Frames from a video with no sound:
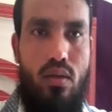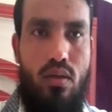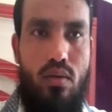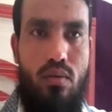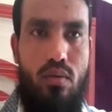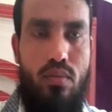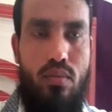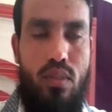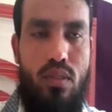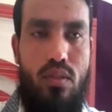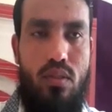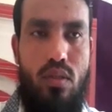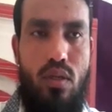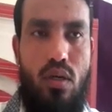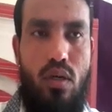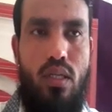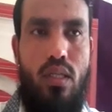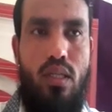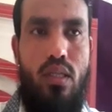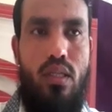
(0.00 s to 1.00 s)
means
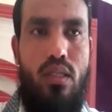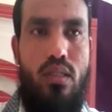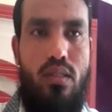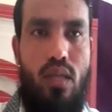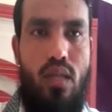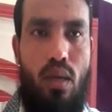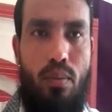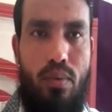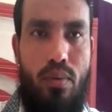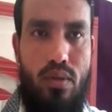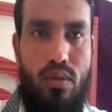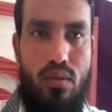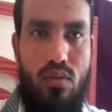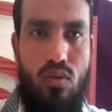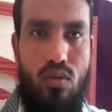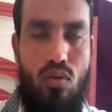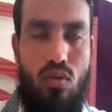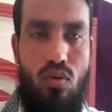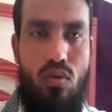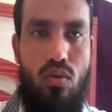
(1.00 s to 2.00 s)
learn in this chapter.
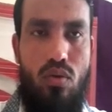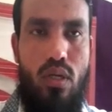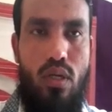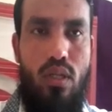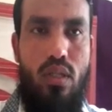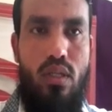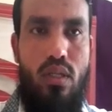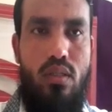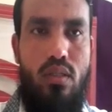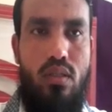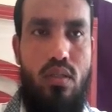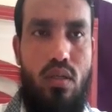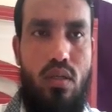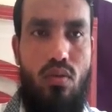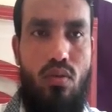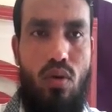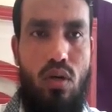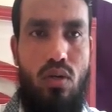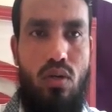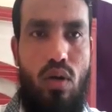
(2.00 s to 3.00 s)
So in this
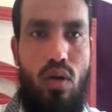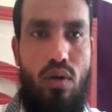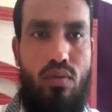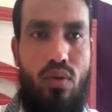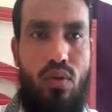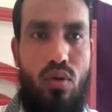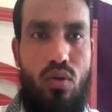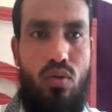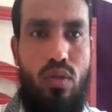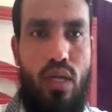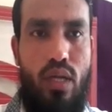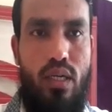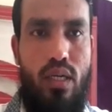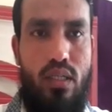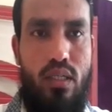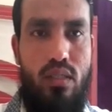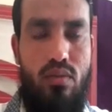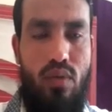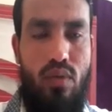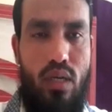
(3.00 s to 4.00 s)
what you have to do, that
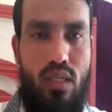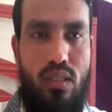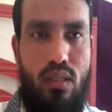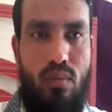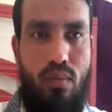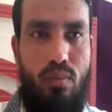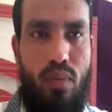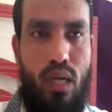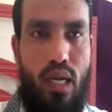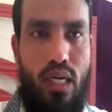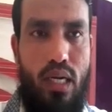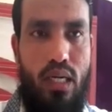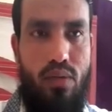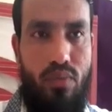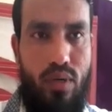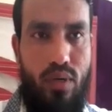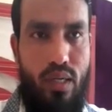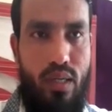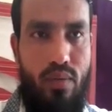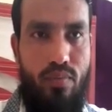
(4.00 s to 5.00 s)
it's very simple
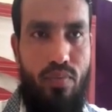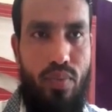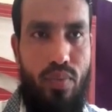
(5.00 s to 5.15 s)
activity.